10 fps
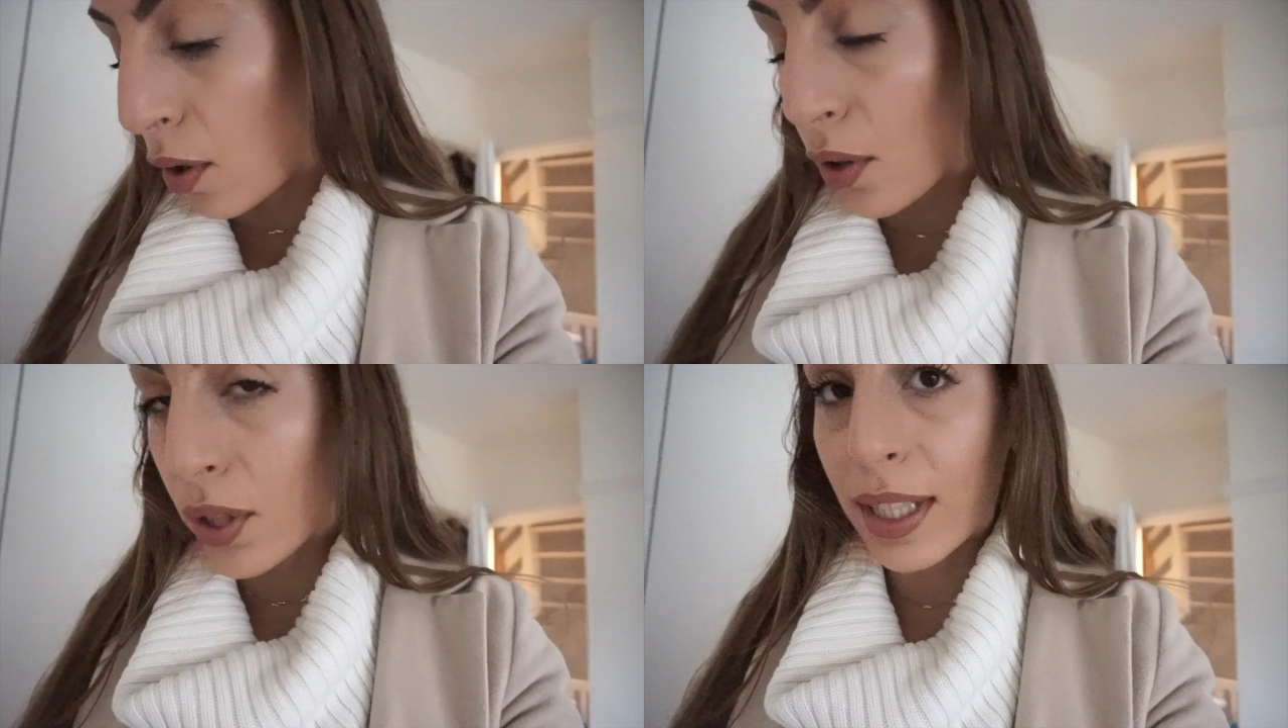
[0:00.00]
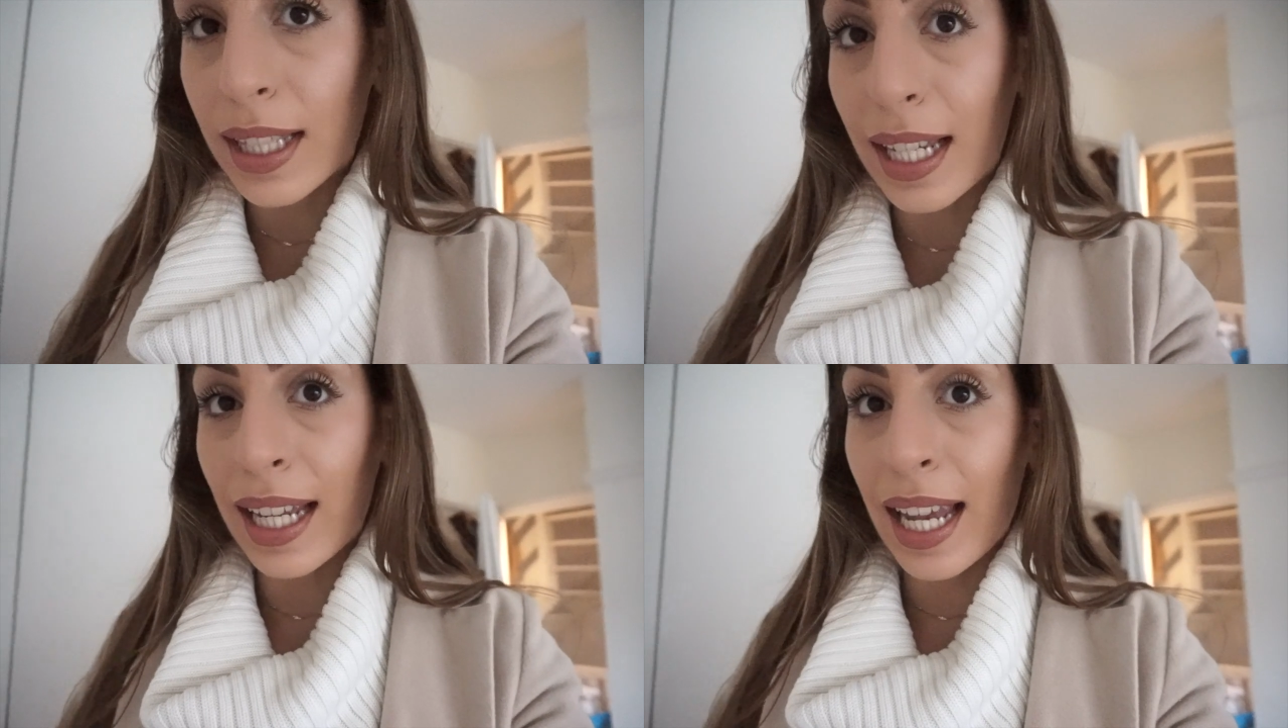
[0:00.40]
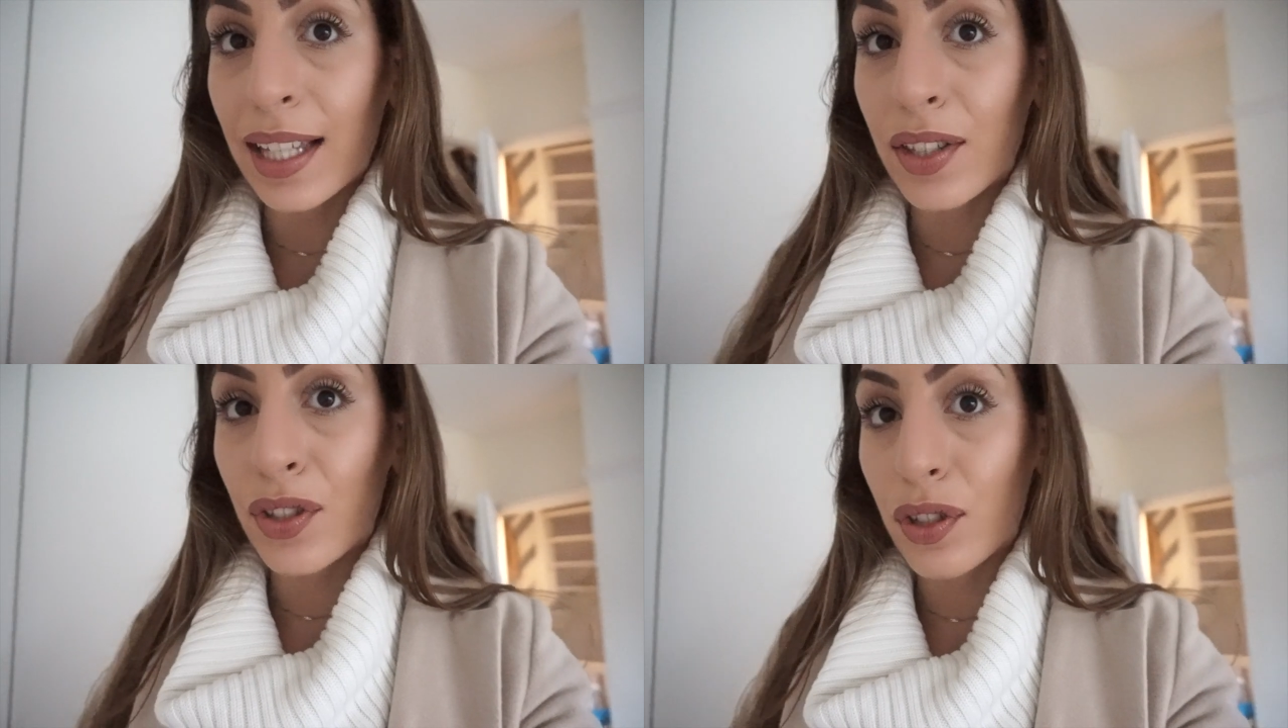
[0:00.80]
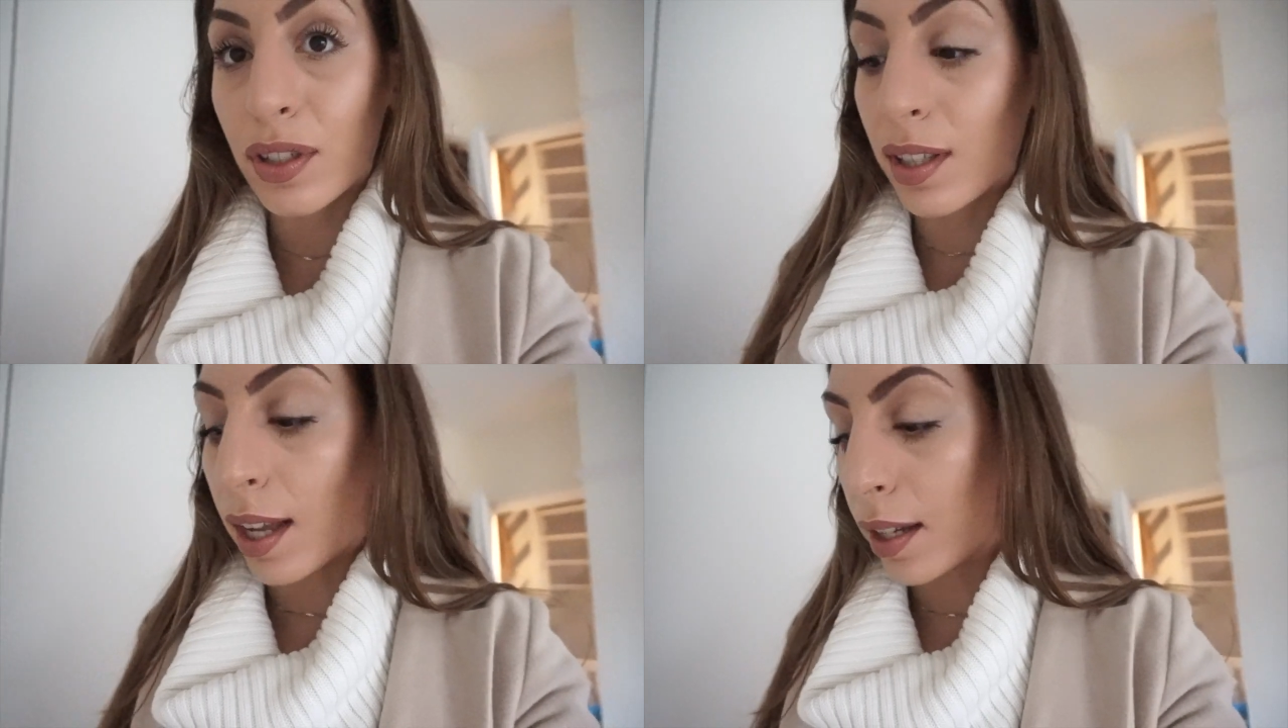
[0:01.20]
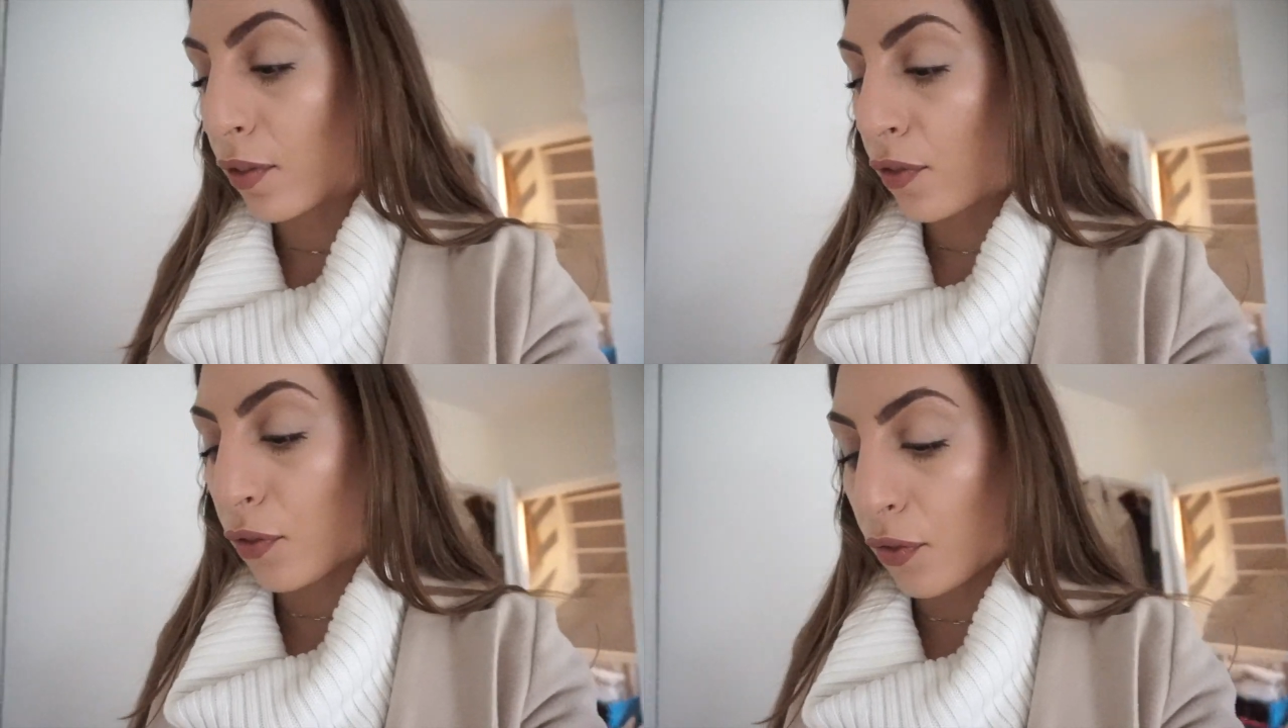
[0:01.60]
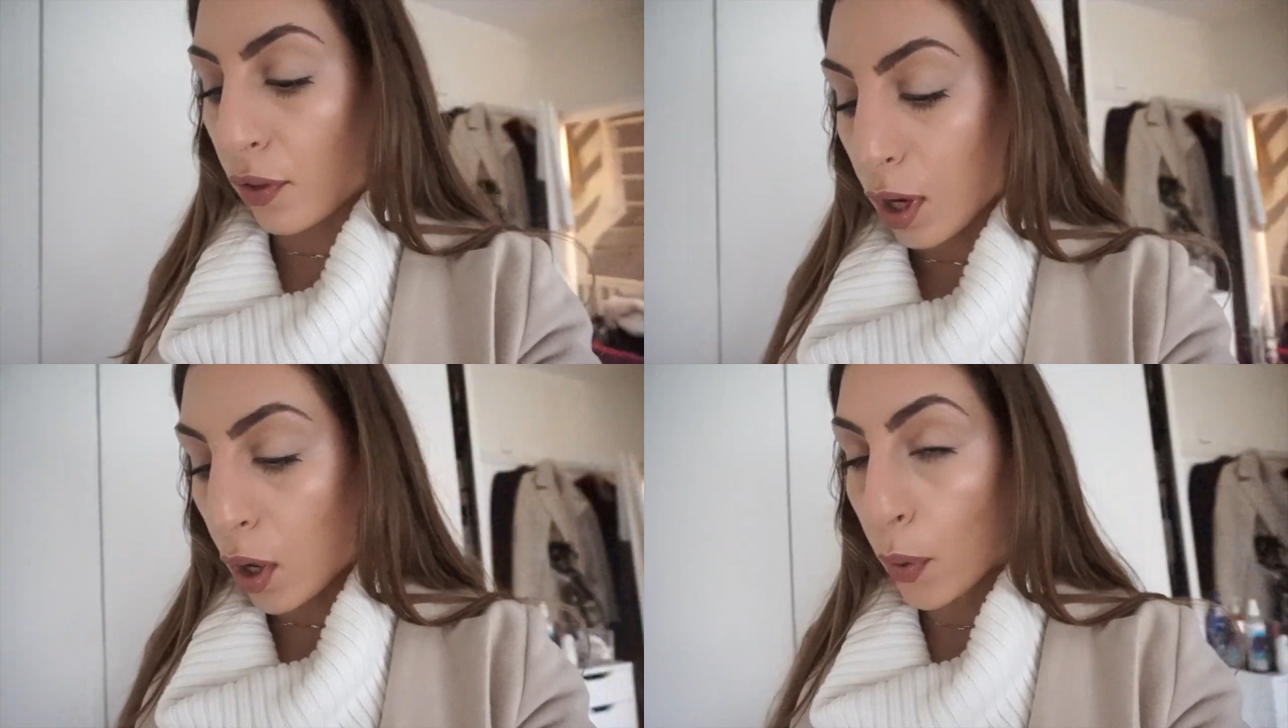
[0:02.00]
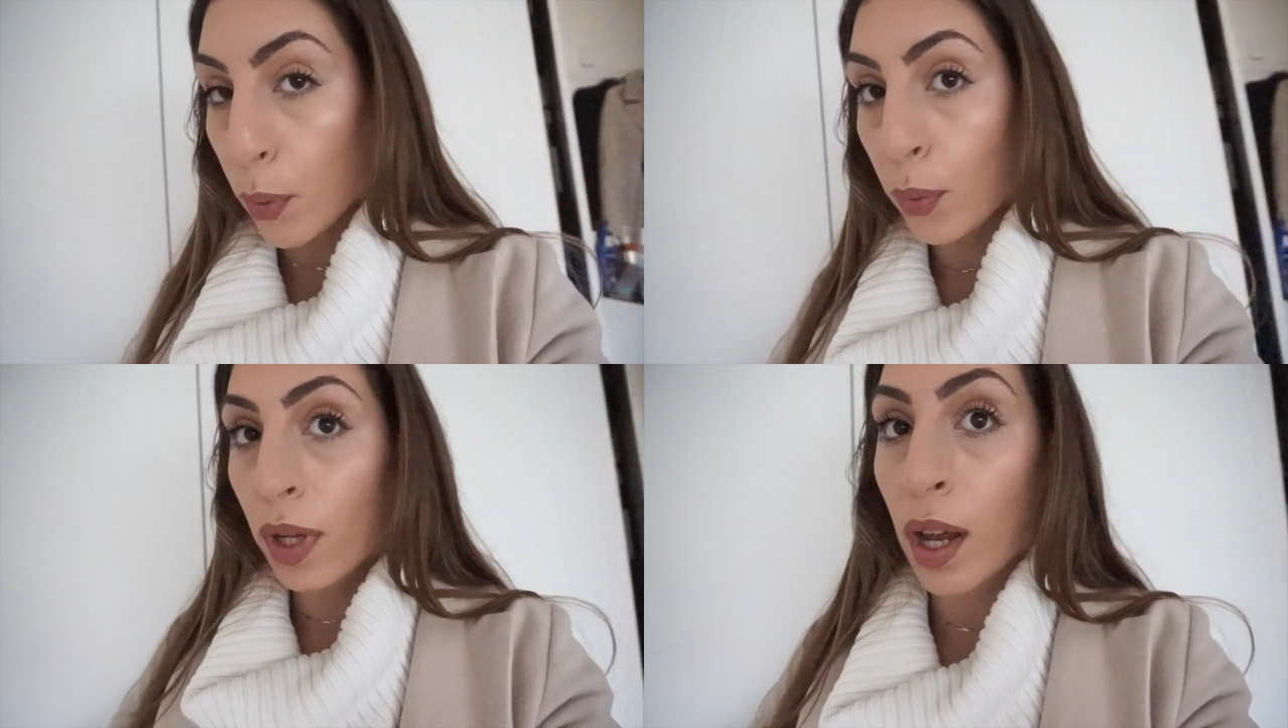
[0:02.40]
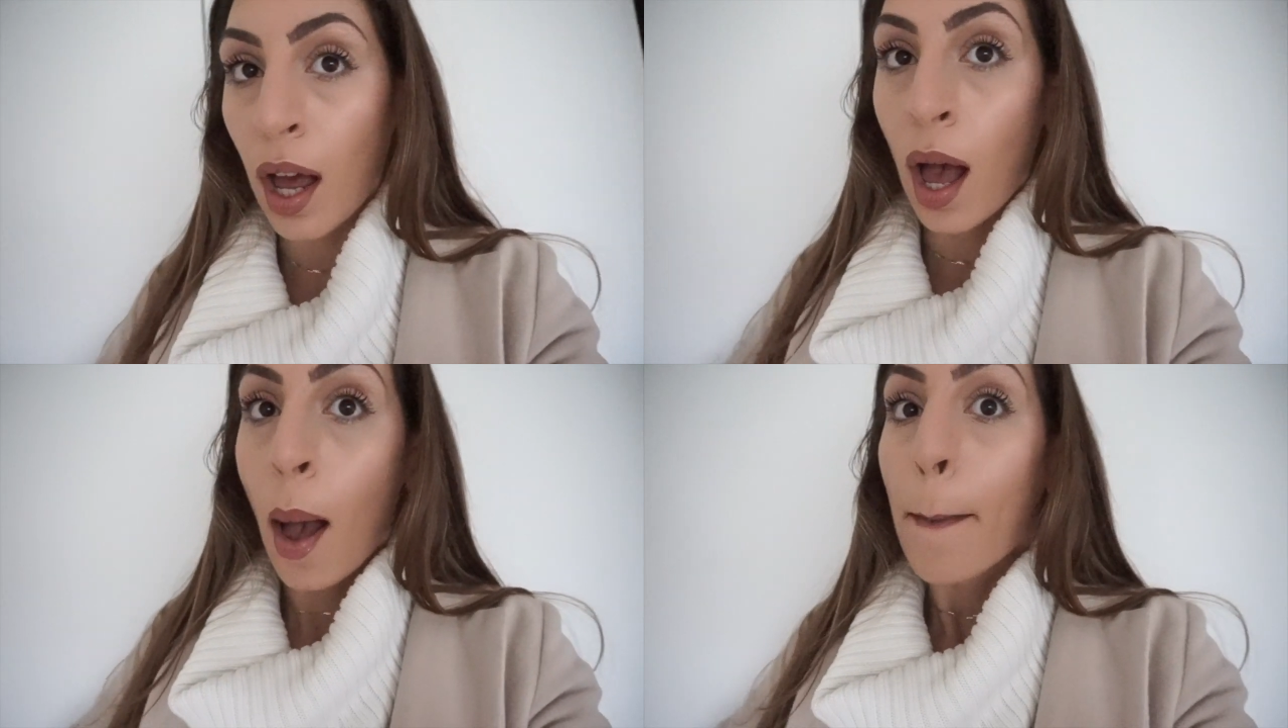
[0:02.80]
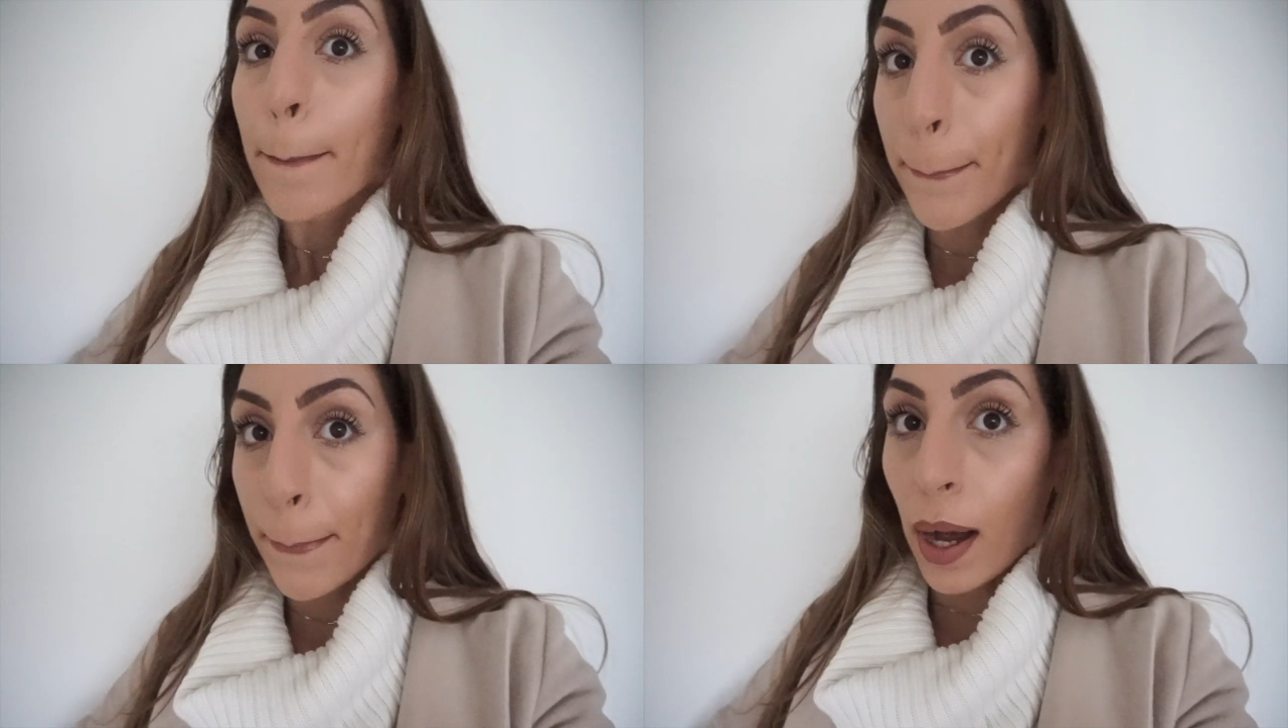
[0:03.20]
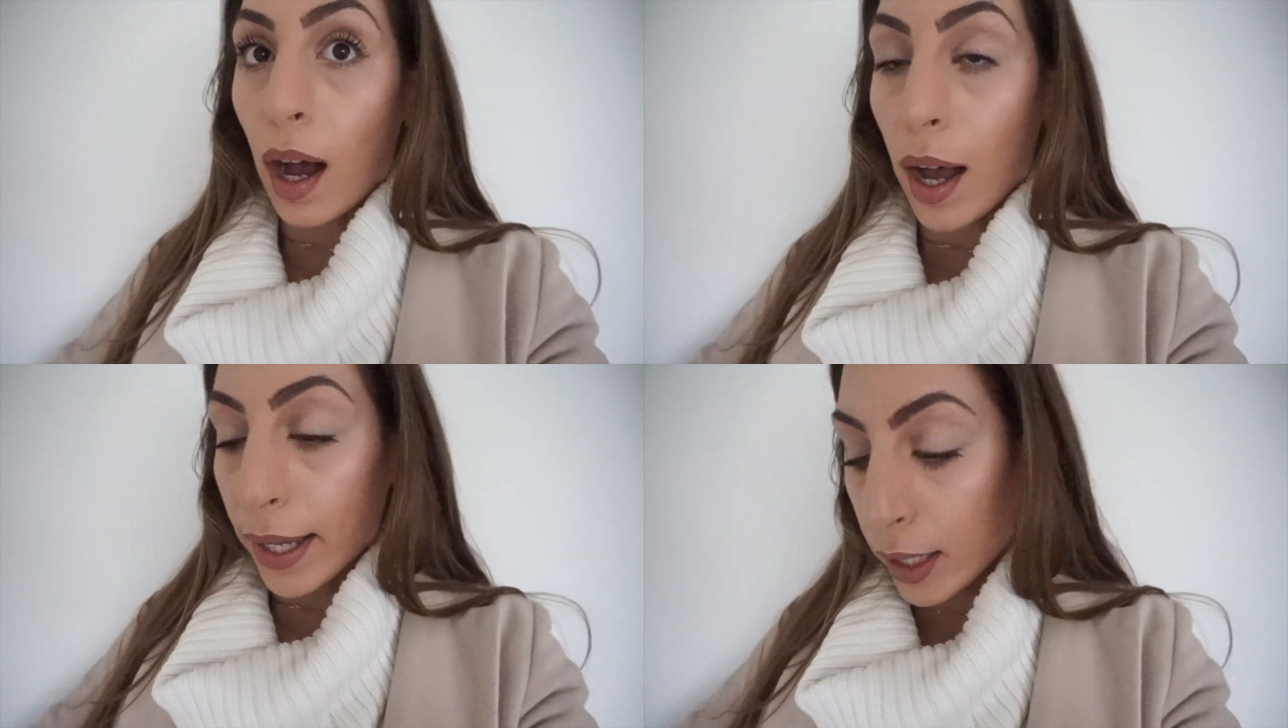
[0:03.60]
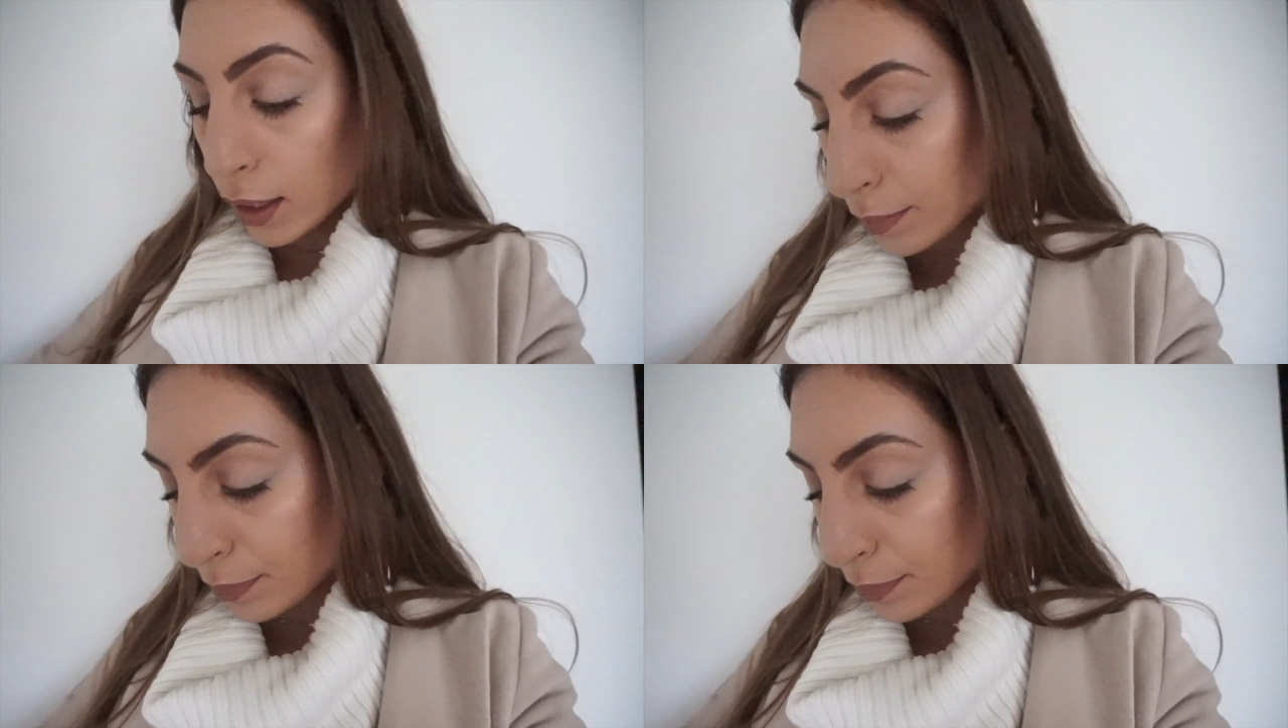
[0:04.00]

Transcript: Honestly, it's just like flown by.